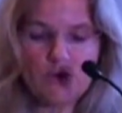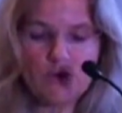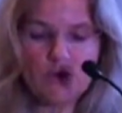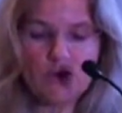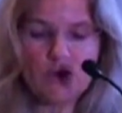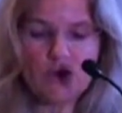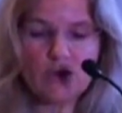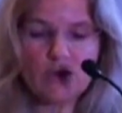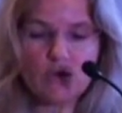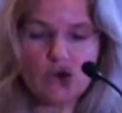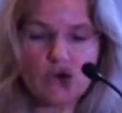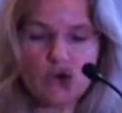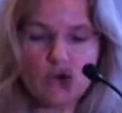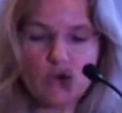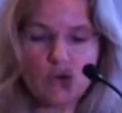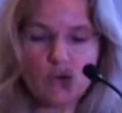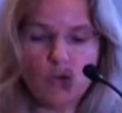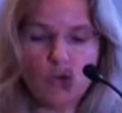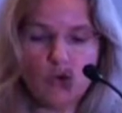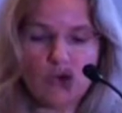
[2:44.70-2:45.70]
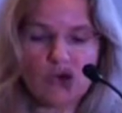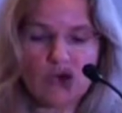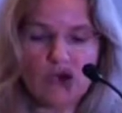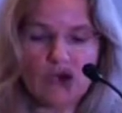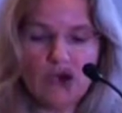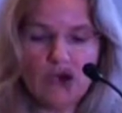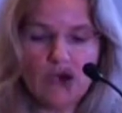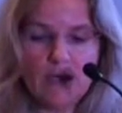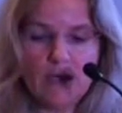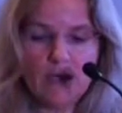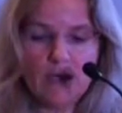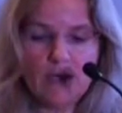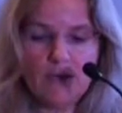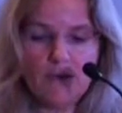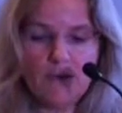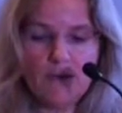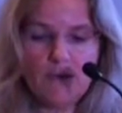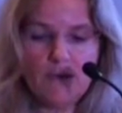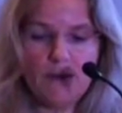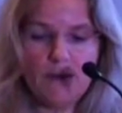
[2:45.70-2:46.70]
adjusted towards
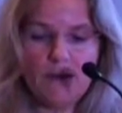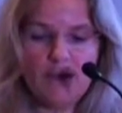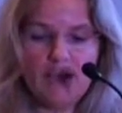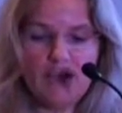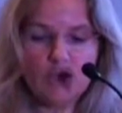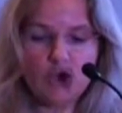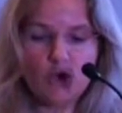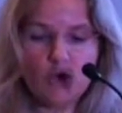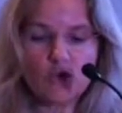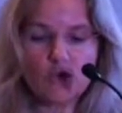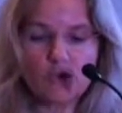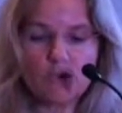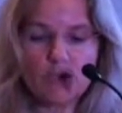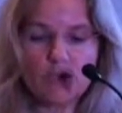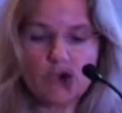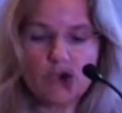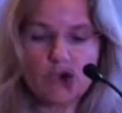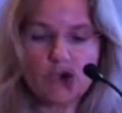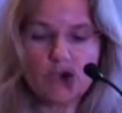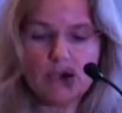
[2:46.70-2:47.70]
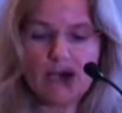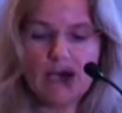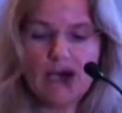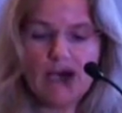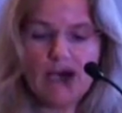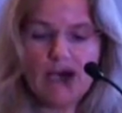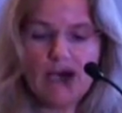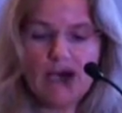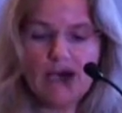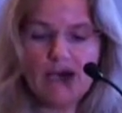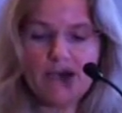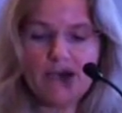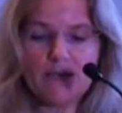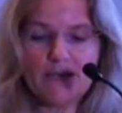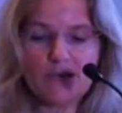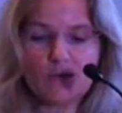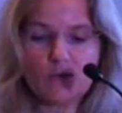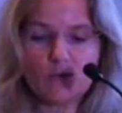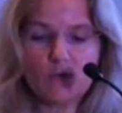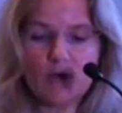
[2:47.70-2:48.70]
each hospital, and
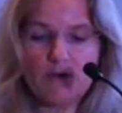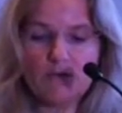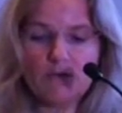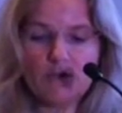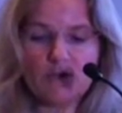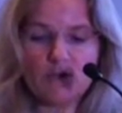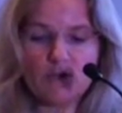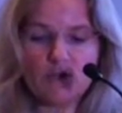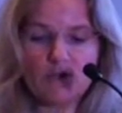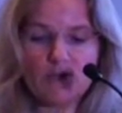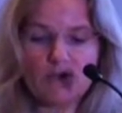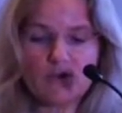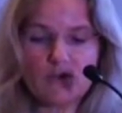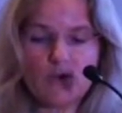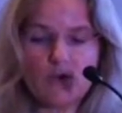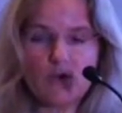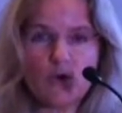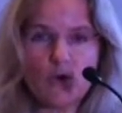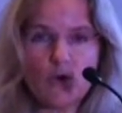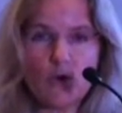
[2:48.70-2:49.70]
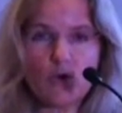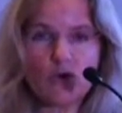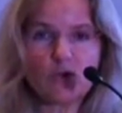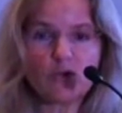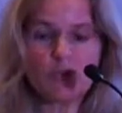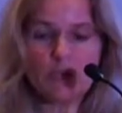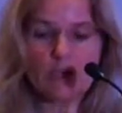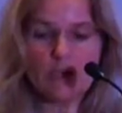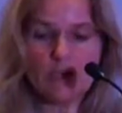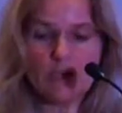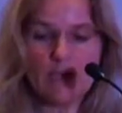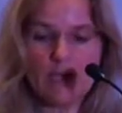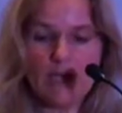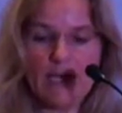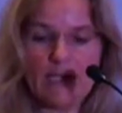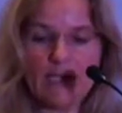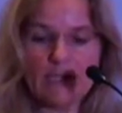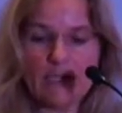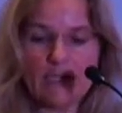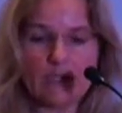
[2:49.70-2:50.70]
this graph is adjusted to the hospital
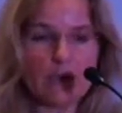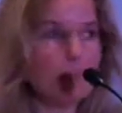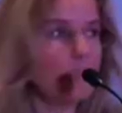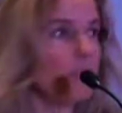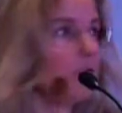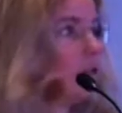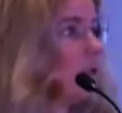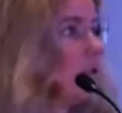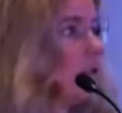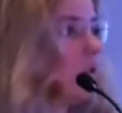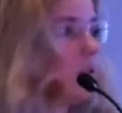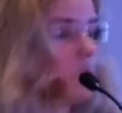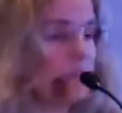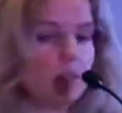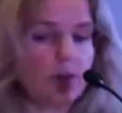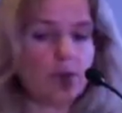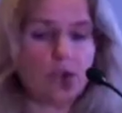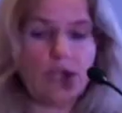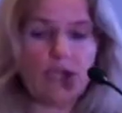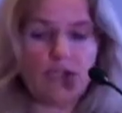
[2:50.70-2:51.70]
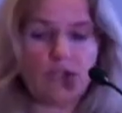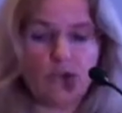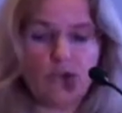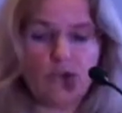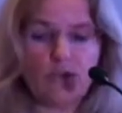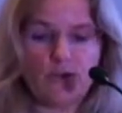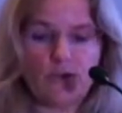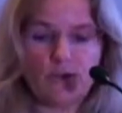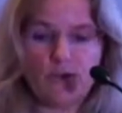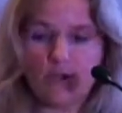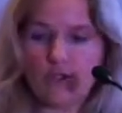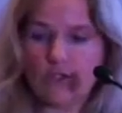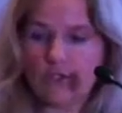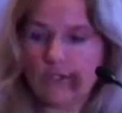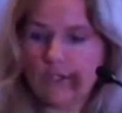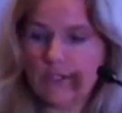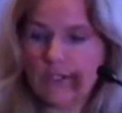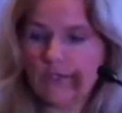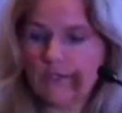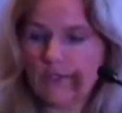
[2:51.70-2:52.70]
and to the
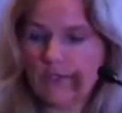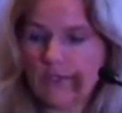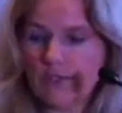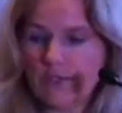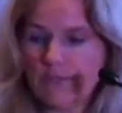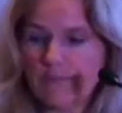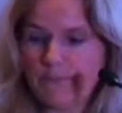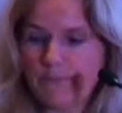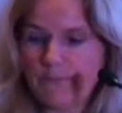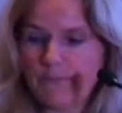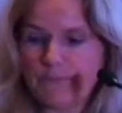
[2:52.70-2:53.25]
surgeon. Sorry.